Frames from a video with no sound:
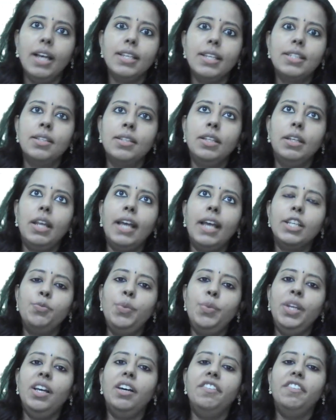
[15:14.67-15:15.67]
as it
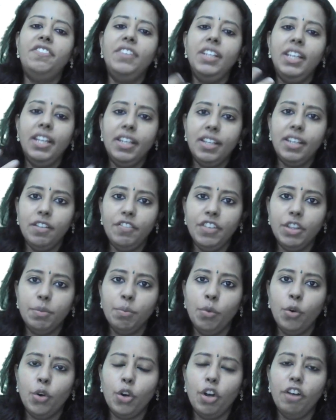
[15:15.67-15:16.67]
has been affiliated
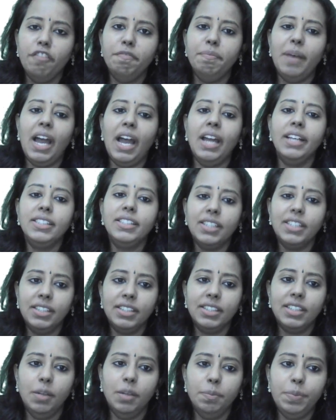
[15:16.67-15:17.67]
with more of banks
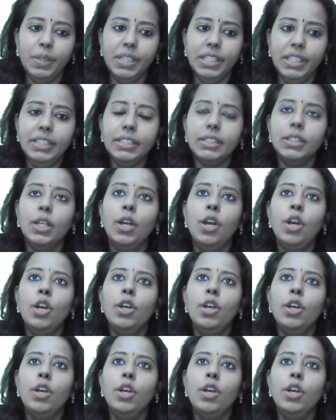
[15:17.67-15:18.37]
and companies.